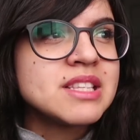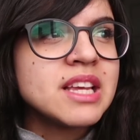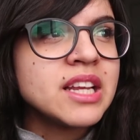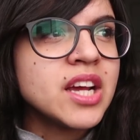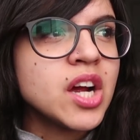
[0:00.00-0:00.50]

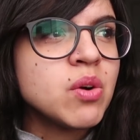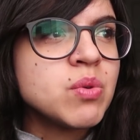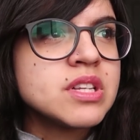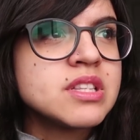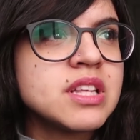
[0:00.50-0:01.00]
skincare
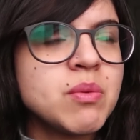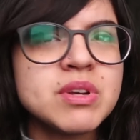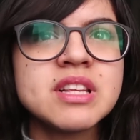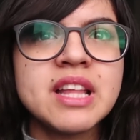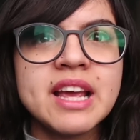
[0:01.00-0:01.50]
it
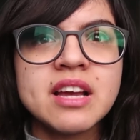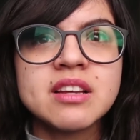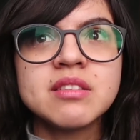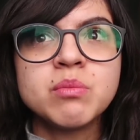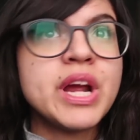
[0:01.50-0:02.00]
wasn't like
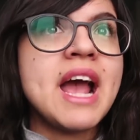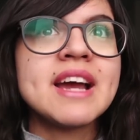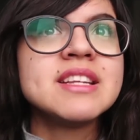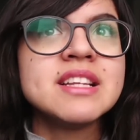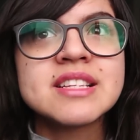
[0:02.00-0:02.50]

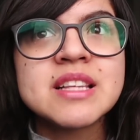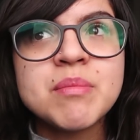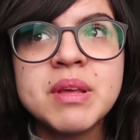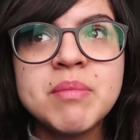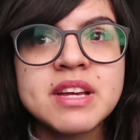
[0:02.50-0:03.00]
reacting to
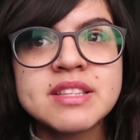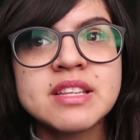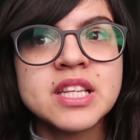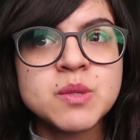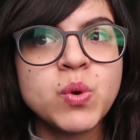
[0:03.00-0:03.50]
something, because
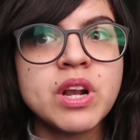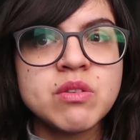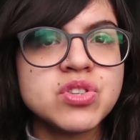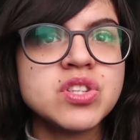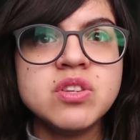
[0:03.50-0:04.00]
at this point I
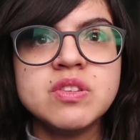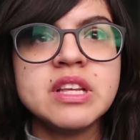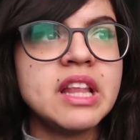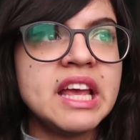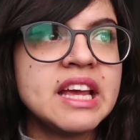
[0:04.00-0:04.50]
was just
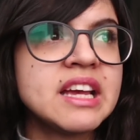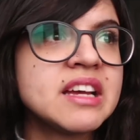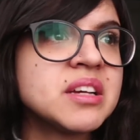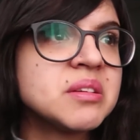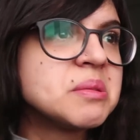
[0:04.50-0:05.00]
using like
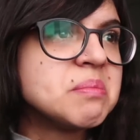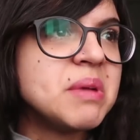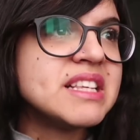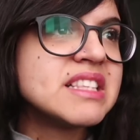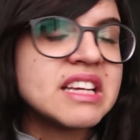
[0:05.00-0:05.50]

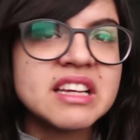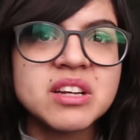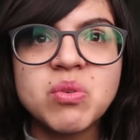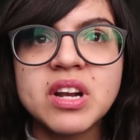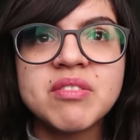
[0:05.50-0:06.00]
basic
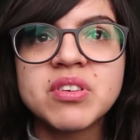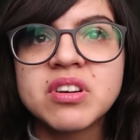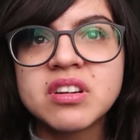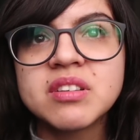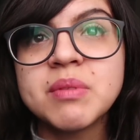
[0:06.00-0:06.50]

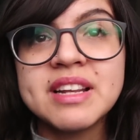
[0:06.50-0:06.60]
whatever.